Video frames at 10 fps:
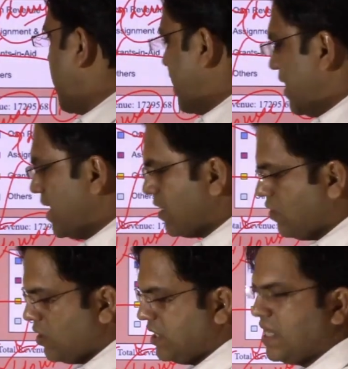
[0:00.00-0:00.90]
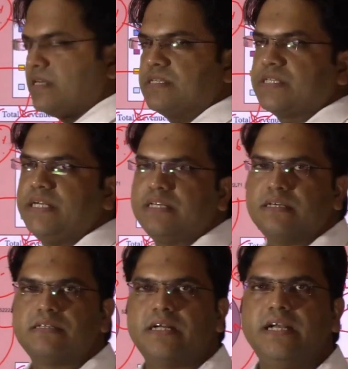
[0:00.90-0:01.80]
I got that
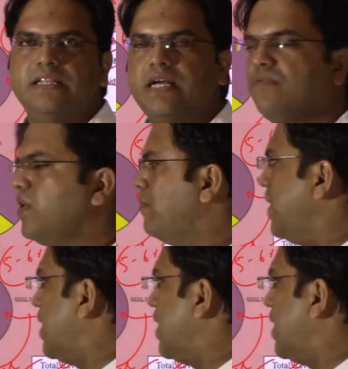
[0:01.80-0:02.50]
status, right, that will be